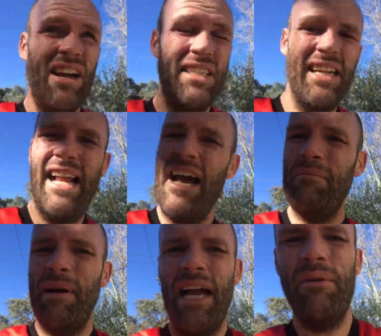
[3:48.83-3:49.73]
Did an out
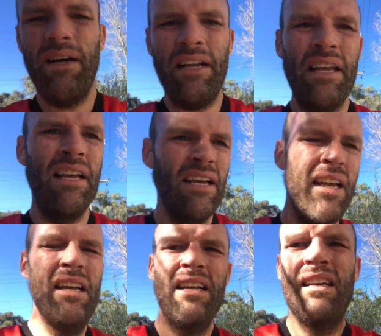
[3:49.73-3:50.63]
and back one,
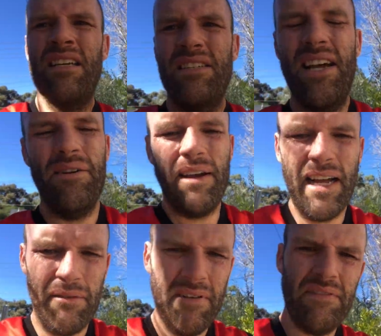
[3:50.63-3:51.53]
turned
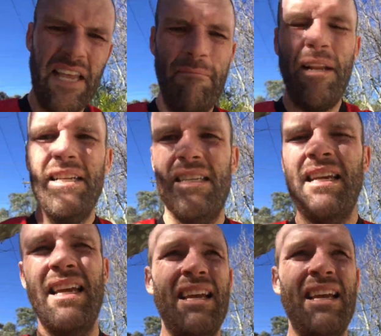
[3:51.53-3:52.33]
around at 15 minutes.